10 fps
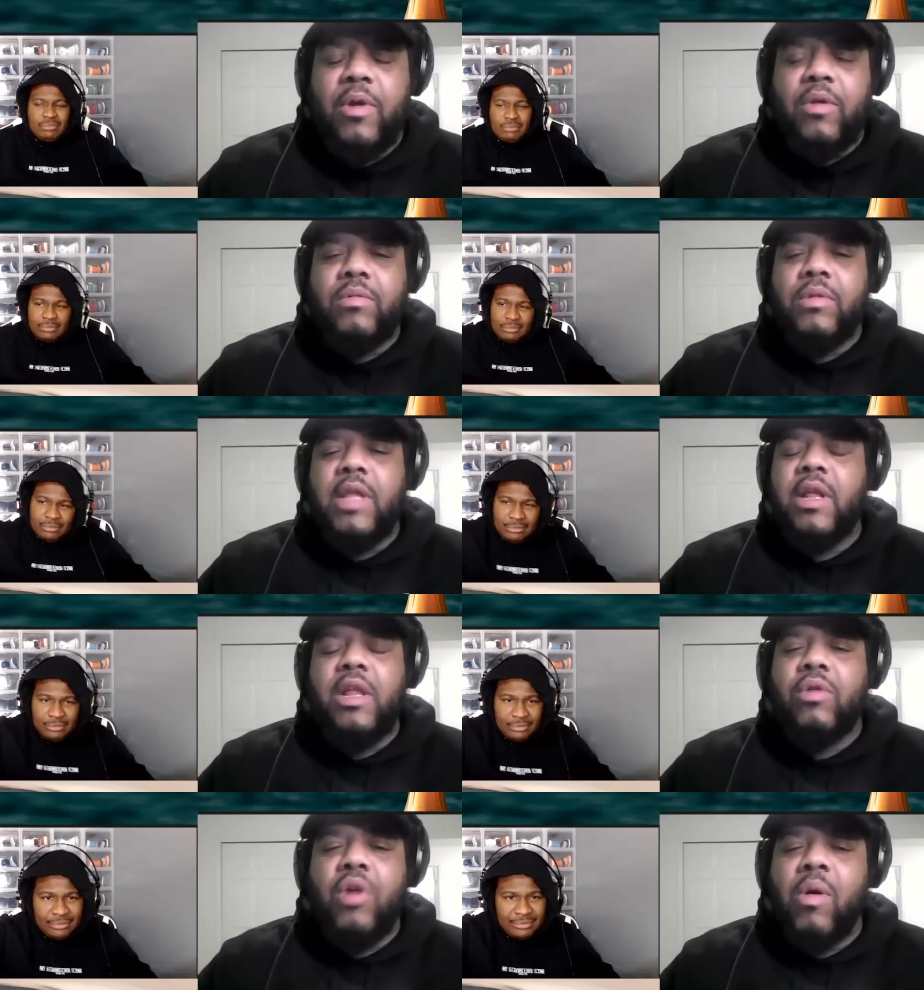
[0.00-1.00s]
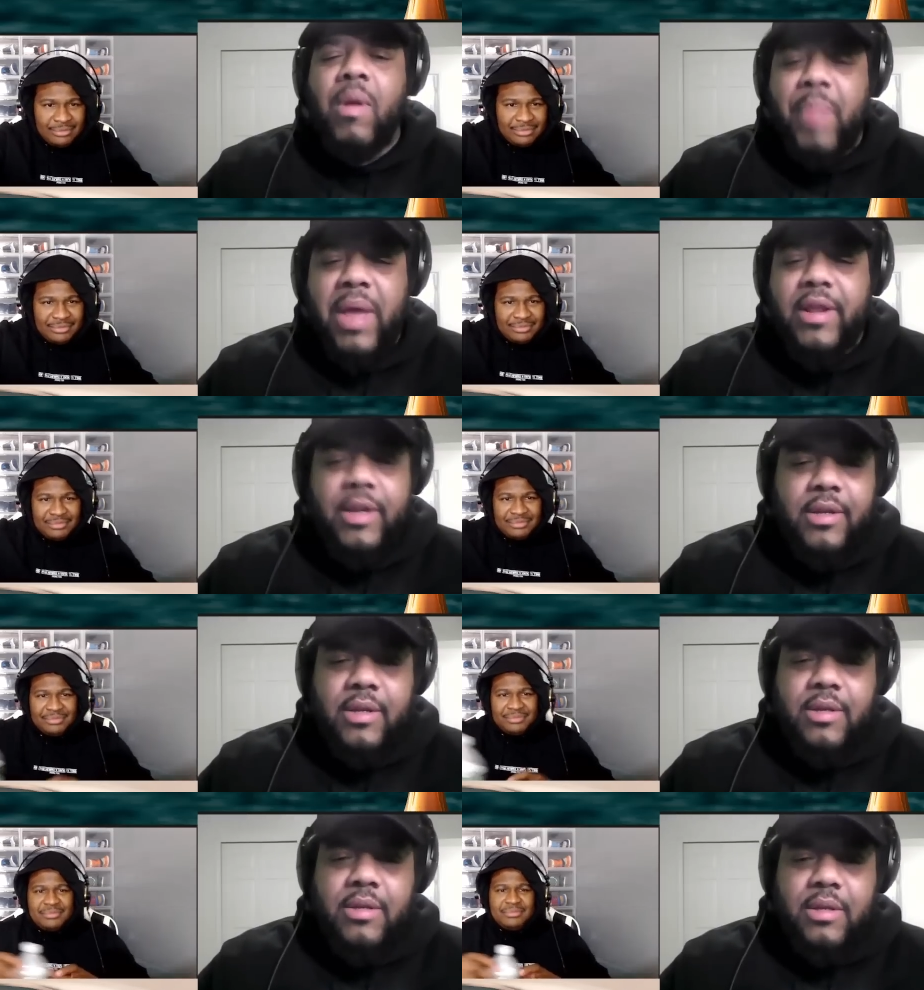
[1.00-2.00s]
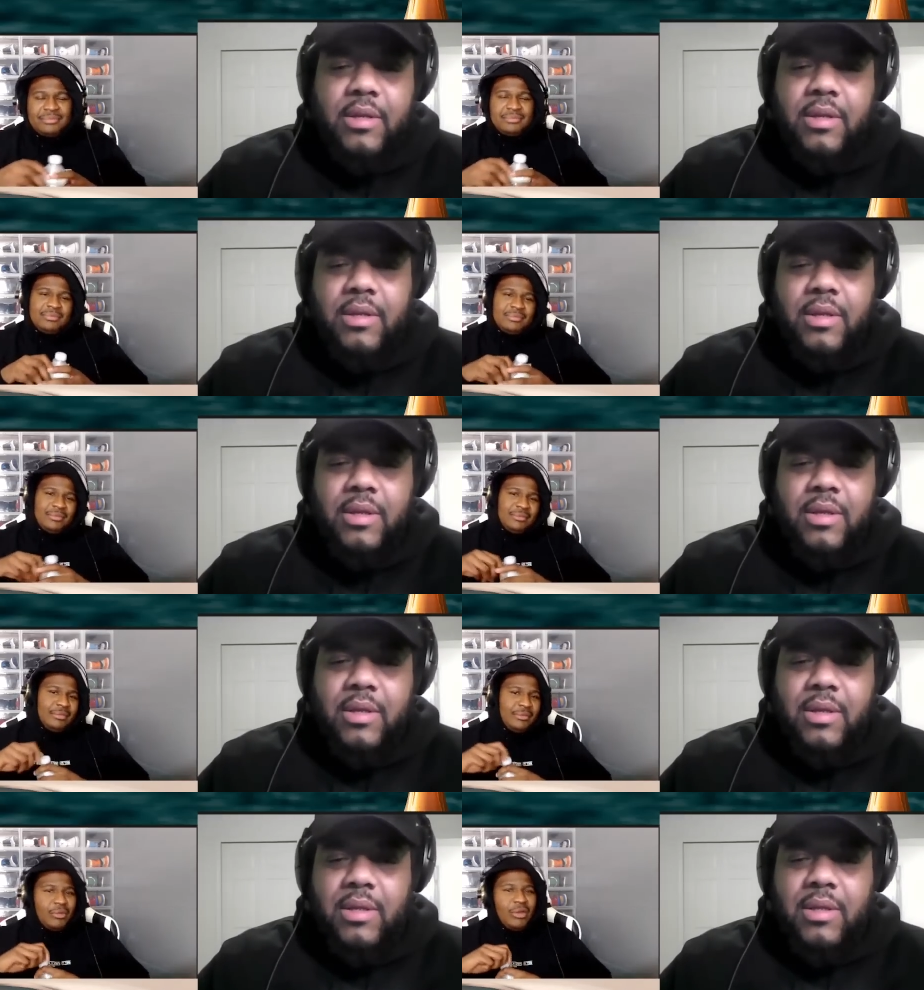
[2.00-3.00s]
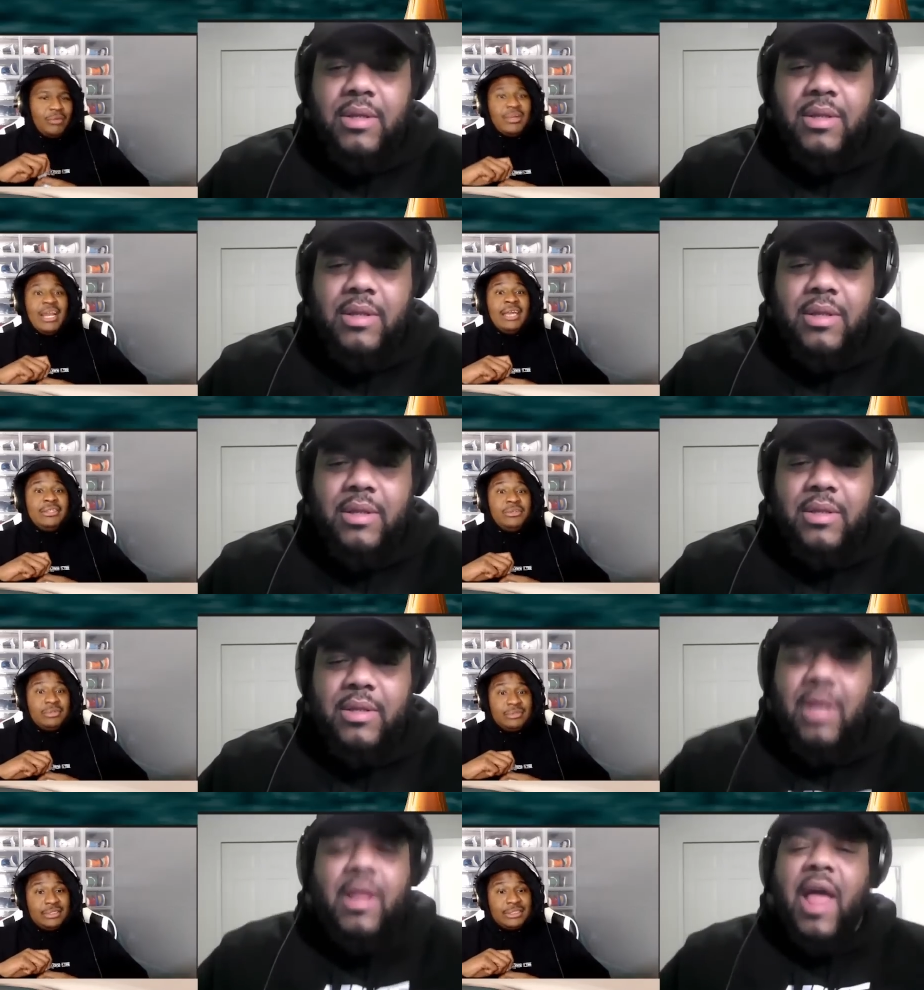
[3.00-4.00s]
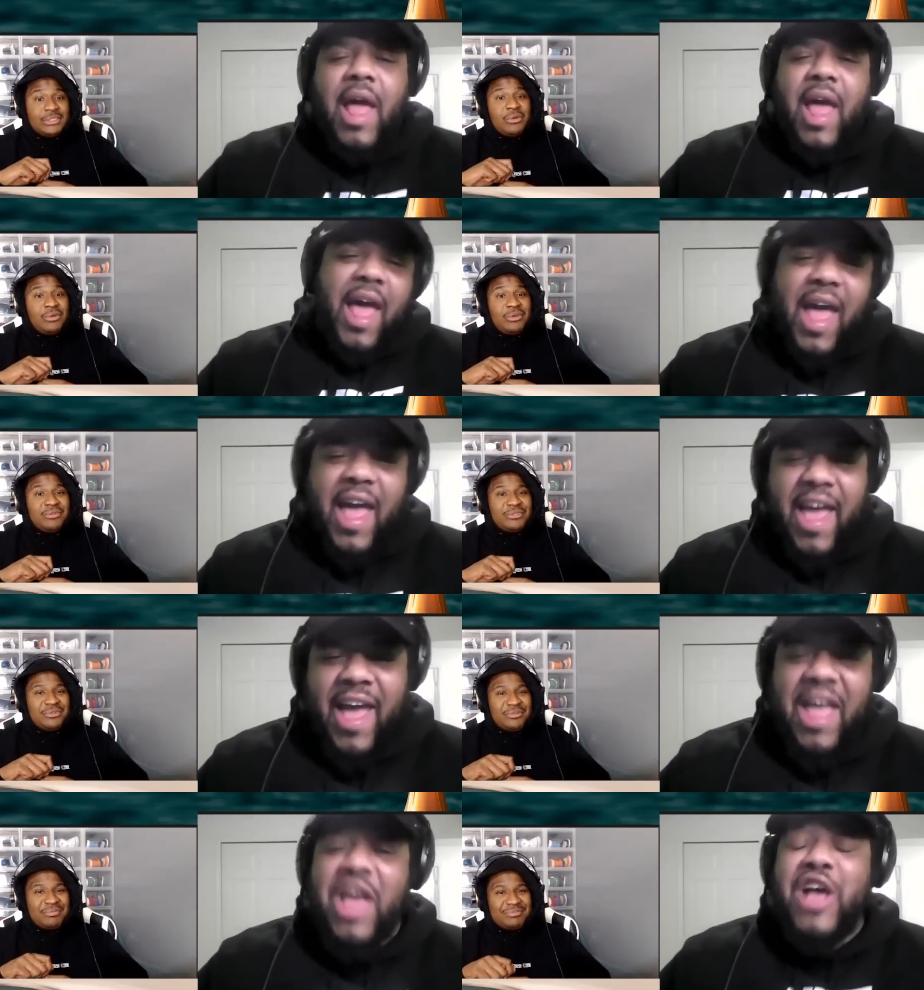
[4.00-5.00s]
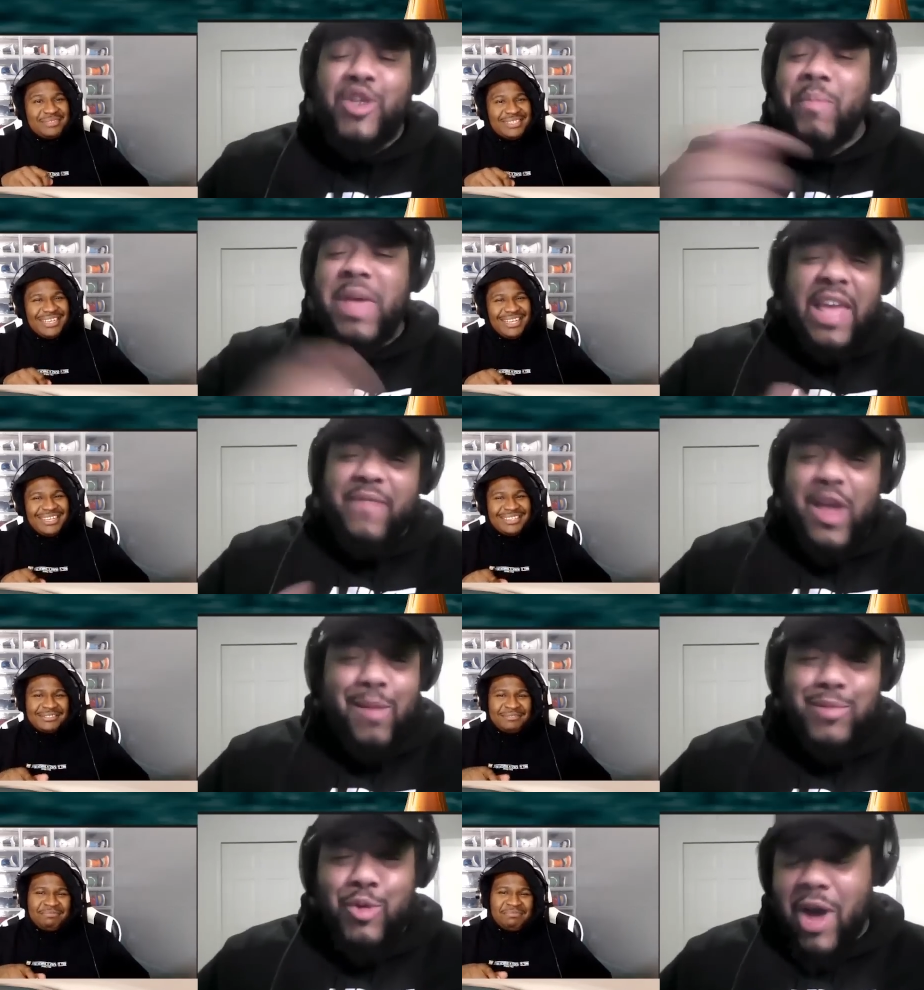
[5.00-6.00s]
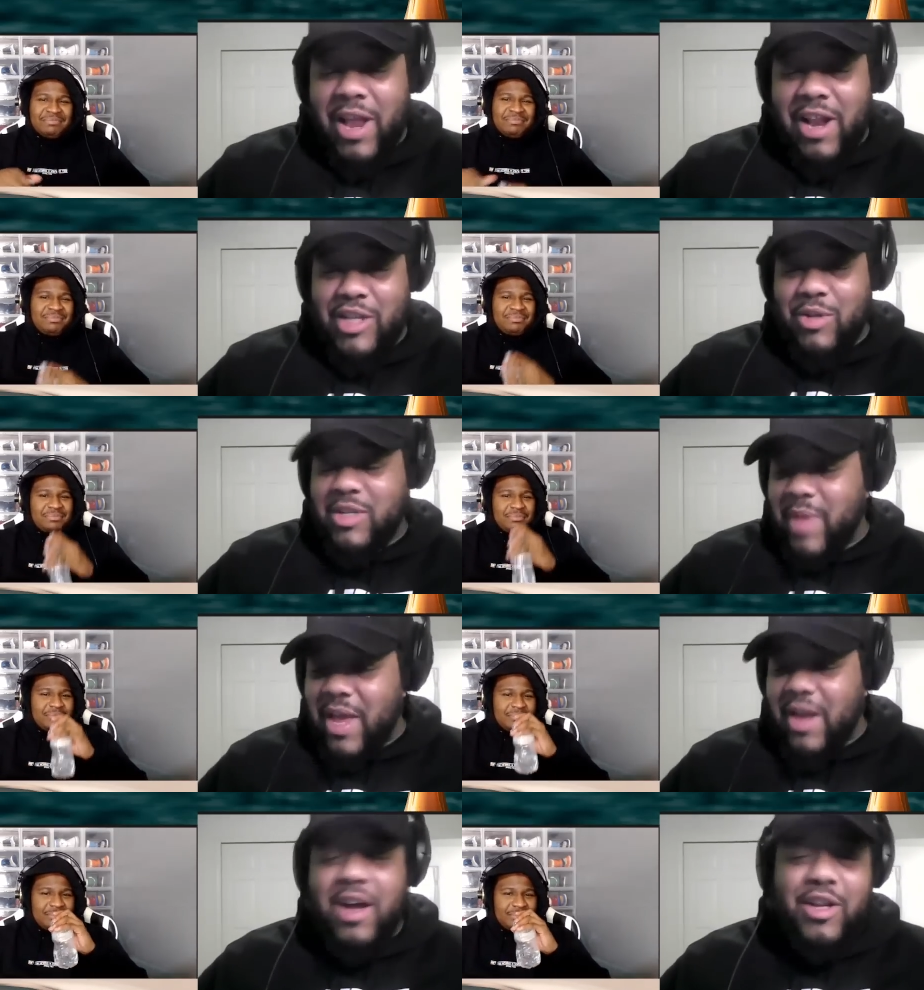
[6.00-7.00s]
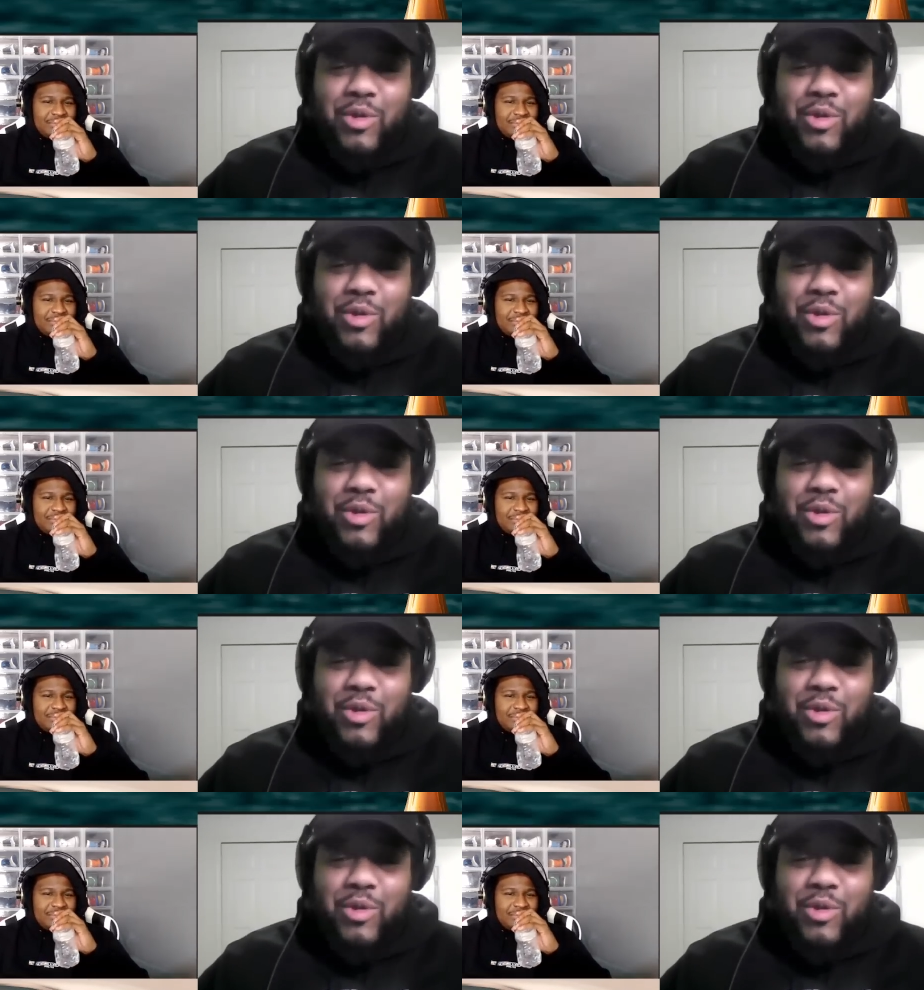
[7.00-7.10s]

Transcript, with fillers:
Speaker 1: Nitty don't know I'm betting.
Speaker 2: Well, now you do. It's going on YouTube. So me giving him 200 is on some hair, cuz you look a